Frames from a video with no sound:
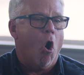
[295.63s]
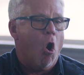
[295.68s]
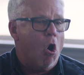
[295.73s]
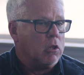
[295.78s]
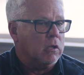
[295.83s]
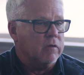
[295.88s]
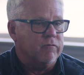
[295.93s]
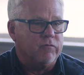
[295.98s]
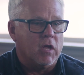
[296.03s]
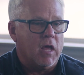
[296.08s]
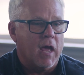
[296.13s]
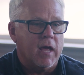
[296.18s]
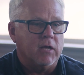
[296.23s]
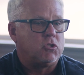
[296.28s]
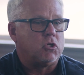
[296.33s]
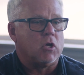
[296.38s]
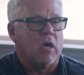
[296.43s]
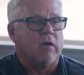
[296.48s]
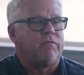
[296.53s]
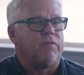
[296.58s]
All of the
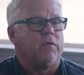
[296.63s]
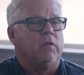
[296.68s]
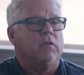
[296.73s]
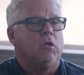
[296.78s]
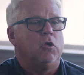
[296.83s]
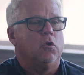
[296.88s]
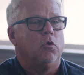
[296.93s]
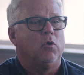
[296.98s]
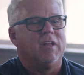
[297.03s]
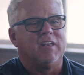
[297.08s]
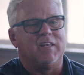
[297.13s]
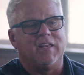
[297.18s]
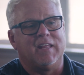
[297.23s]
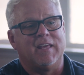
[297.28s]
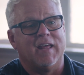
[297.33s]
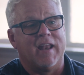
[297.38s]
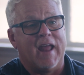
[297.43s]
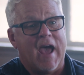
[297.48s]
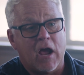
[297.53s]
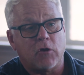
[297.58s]
HF in the unit
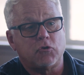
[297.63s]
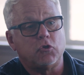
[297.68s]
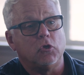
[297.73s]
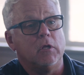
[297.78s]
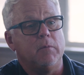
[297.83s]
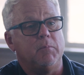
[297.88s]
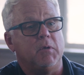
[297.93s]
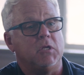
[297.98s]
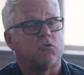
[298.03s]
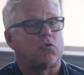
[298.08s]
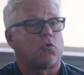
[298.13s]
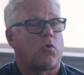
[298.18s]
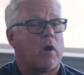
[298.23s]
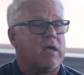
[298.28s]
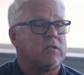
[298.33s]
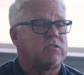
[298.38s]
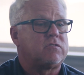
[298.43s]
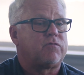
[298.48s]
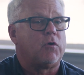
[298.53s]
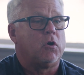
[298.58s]
can actually be
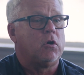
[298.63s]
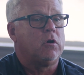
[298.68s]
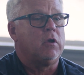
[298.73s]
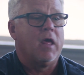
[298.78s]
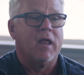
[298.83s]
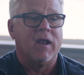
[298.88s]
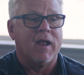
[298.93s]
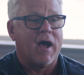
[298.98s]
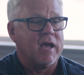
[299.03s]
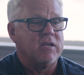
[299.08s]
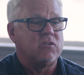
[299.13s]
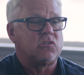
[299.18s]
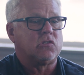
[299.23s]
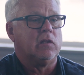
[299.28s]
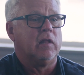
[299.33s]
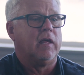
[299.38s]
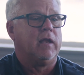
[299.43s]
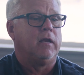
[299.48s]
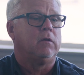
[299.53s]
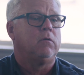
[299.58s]
transferred and
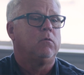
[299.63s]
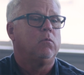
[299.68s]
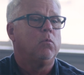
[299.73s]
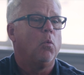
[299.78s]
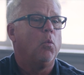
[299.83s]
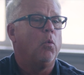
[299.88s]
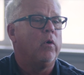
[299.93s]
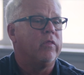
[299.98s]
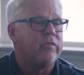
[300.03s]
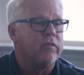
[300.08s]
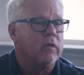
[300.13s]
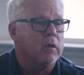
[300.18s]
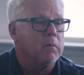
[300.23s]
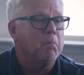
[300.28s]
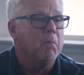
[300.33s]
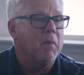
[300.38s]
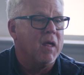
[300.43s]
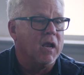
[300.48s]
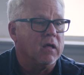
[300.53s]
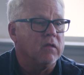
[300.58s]
isolated within
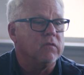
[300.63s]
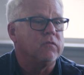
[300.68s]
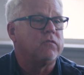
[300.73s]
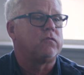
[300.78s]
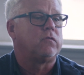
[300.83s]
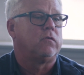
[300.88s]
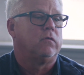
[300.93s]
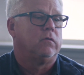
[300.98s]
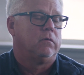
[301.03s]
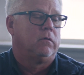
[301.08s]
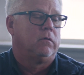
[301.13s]
minutes.